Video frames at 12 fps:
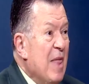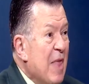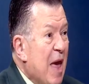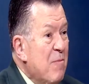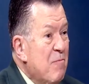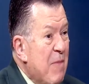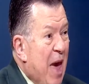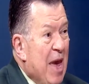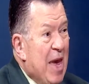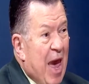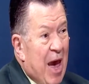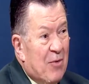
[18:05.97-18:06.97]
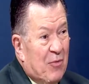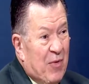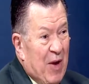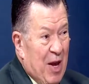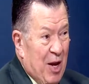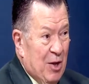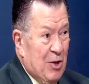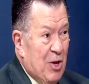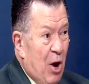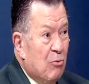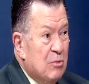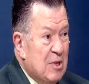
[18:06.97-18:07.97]
They may have
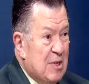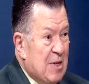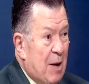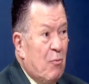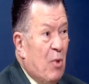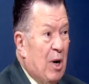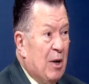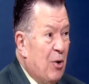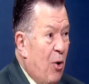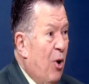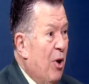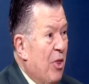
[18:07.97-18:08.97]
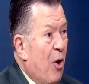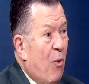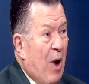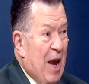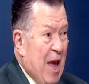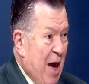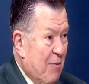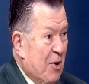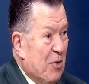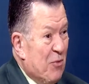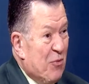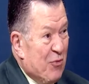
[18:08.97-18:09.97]
known someone, although I
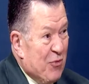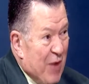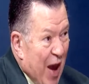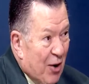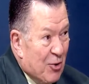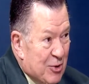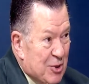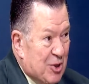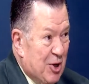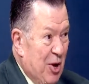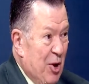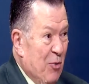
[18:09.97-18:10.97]
haven't found